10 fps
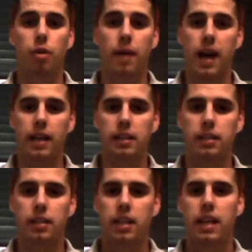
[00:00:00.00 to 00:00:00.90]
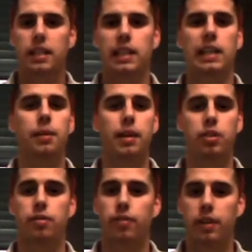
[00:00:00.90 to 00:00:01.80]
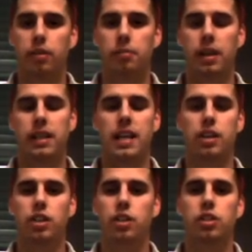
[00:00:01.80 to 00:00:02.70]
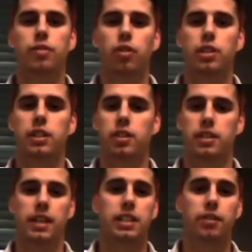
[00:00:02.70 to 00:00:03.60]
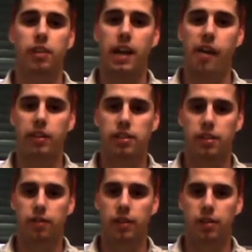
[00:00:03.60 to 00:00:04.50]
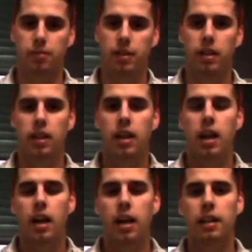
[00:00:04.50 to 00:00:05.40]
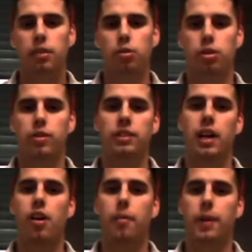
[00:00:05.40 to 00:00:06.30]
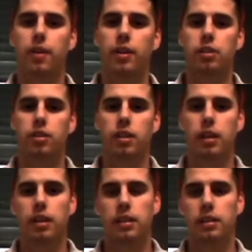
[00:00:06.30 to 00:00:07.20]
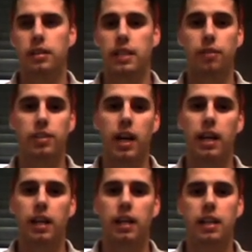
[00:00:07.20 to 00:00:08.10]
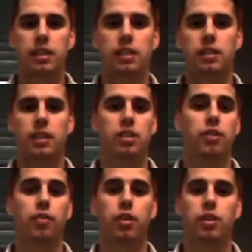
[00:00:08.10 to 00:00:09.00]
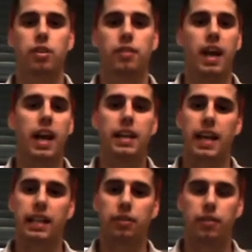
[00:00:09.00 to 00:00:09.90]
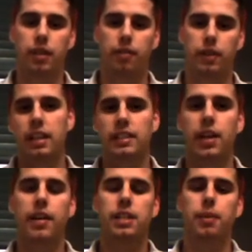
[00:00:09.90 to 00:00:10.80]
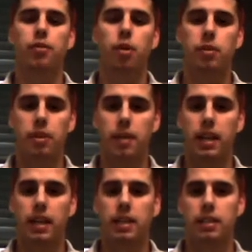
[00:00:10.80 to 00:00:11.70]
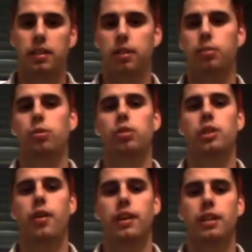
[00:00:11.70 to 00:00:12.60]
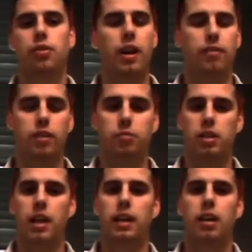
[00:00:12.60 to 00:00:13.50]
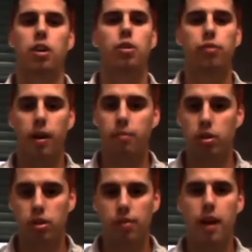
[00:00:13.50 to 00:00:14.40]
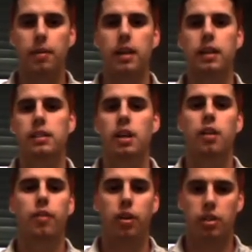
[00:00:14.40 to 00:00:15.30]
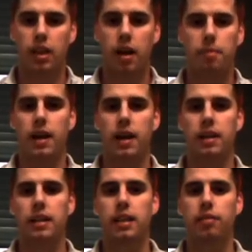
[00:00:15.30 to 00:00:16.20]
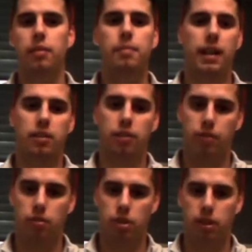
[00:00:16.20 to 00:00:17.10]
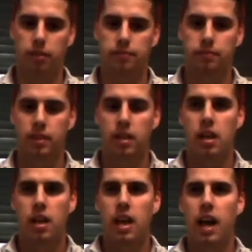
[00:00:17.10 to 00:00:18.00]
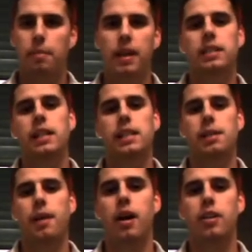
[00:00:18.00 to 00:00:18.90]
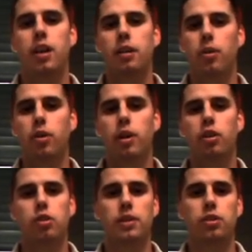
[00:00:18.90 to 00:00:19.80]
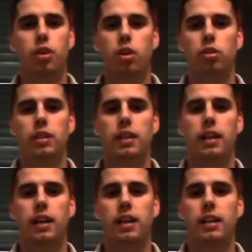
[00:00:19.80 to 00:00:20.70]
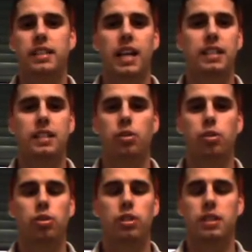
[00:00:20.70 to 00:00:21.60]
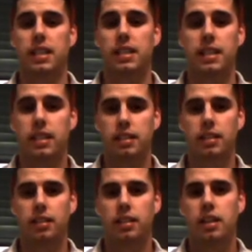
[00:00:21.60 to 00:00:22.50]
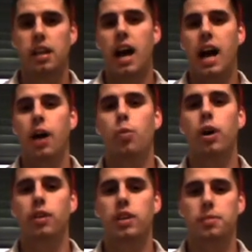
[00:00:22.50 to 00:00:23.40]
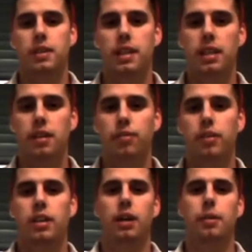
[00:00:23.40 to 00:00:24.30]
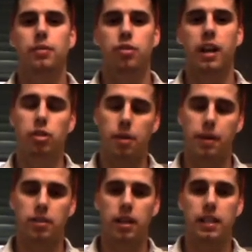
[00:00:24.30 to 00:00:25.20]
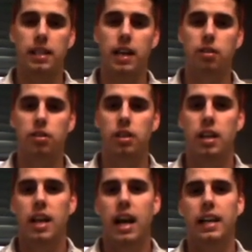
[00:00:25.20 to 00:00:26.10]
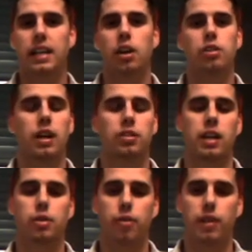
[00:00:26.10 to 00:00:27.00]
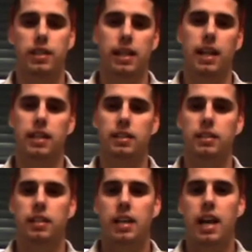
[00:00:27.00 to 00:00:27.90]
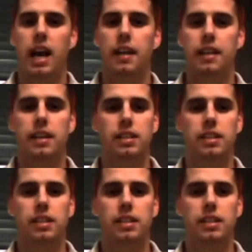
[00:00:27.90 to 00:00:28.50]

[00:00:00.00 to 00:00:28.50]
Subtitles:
Hanks. It's an animation film and he actually does the voices to six of the characters in the film. There's also a star appearance. Steve Tyler does the voice of the head elf in the film. It's directed by Robert Zemeckis, who also directed great films like Who Framed Roger Rabbit, Forrest Gump, and even Back to the Future. And basically it's about a young boy who's been told that Santa Claus doesn't exist. And one Christmas Eve, a train pulls up outside his house, and he goes outside to investigate. And there's a